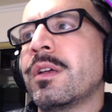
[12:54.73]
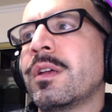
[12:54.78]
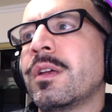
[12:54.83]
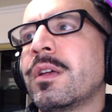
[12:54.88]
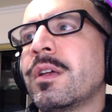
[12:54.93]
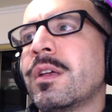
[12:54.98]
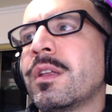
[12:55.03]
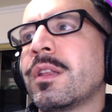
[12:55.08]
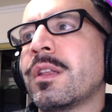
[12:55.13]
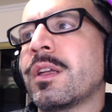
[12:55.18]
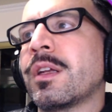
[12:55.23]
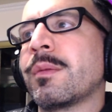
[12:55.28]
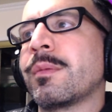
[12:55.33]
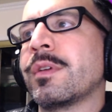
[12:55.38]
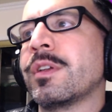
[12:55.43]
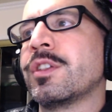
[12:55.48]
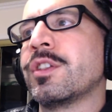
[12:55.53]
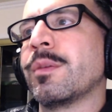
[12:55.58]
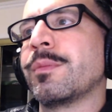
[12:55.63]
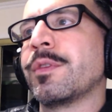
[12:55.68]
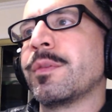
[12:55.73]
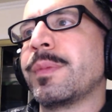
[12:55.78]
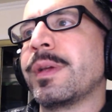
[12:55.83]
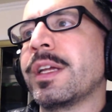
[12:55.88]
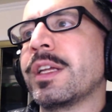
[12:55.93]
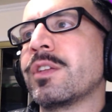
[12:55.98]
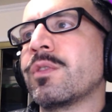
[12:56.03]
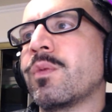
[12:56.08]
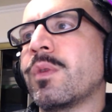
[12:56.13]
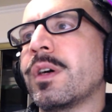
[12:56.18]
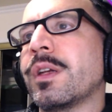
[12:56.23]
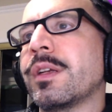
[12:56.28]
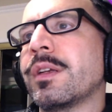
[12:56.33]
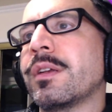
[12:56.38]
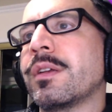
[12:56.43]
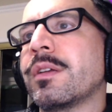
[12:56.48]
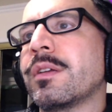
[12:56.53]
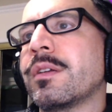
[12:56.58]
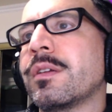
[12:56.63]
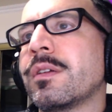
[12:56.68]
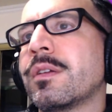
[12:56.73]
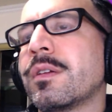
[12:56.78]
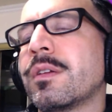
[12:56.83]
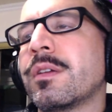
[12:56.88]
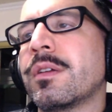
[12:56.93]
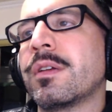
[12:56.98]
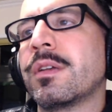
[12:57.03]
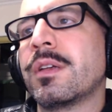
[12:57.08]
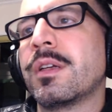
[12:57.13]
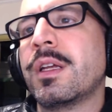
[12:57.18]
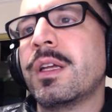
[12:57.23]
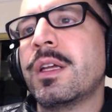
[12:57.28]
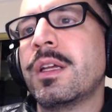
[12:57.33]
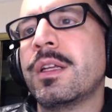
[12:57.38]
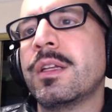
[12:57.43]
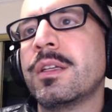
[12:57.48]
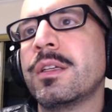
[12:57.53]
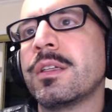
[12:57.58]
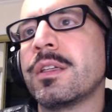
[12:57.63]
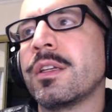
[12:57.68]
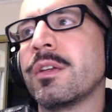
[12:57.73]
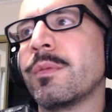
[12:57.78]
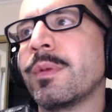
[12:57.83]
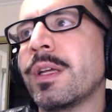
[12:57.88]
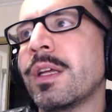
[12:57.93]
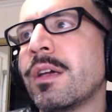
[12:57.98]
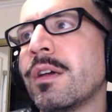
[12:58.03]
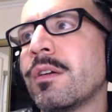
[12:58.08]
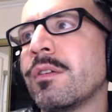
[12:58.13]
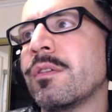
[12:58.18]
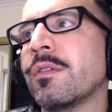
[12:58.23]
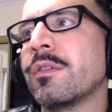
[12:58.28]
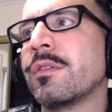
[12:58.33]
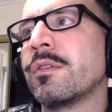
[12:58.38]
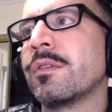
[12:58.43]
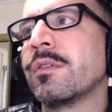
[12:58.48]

And then I'm going to jump to page 1. And here we go.